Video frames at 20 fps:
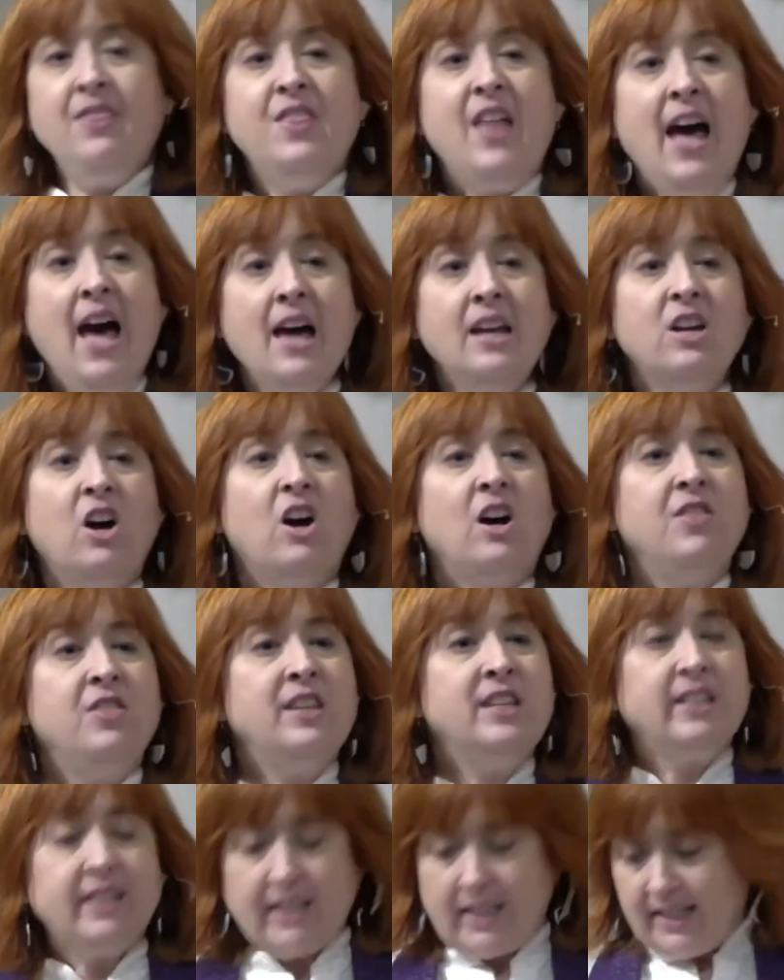And then
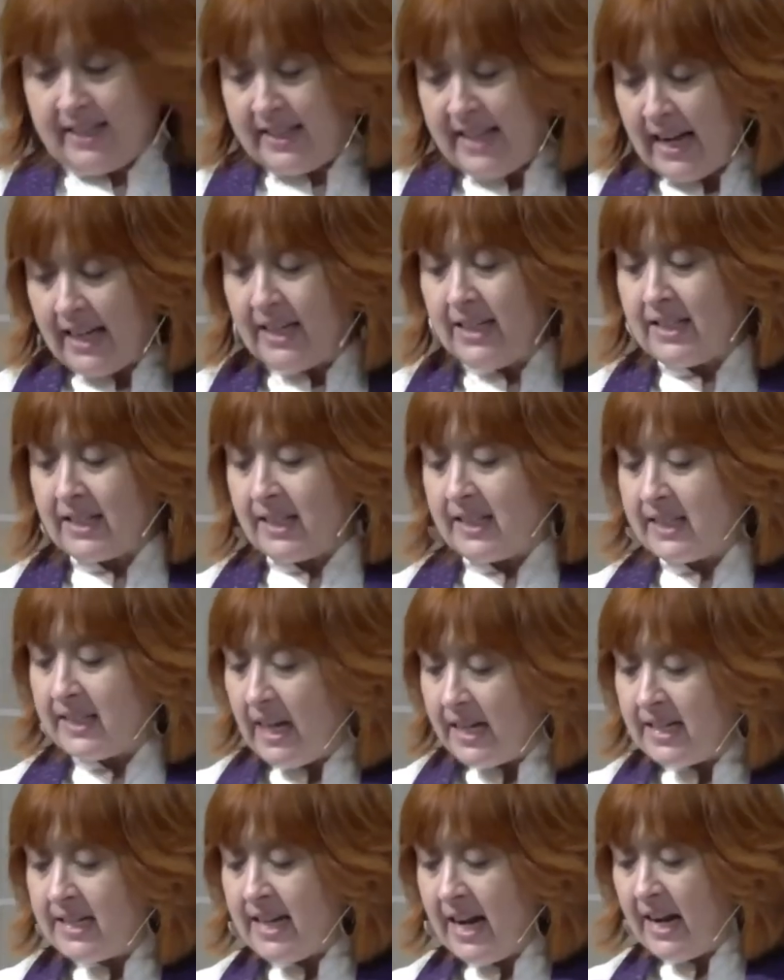on this second
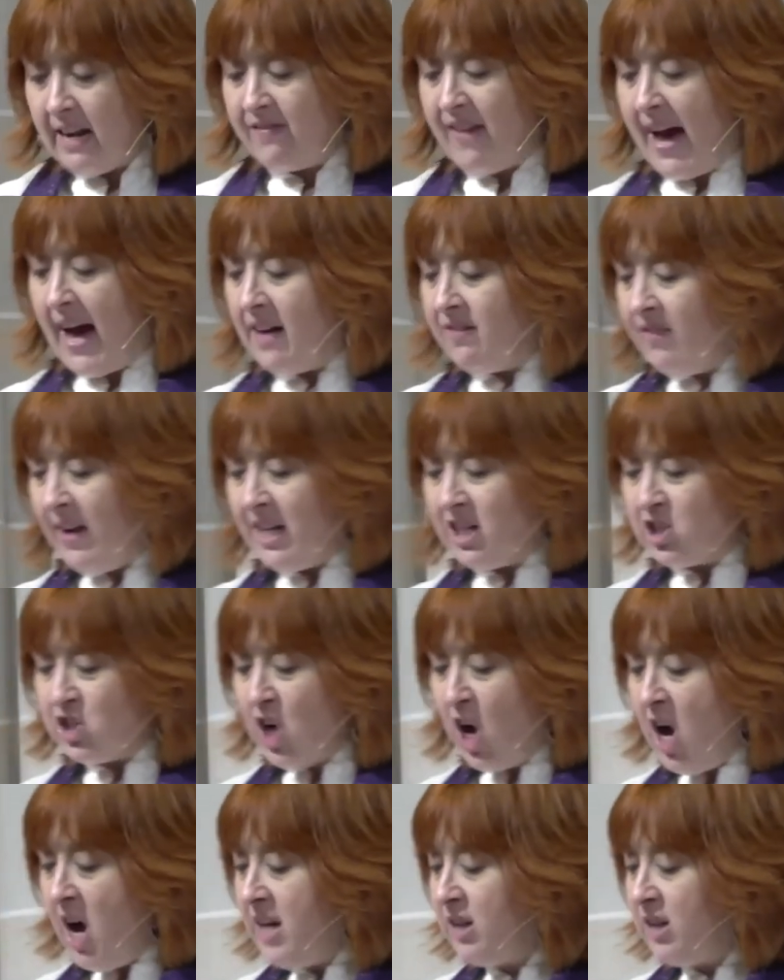Sunday of Advent,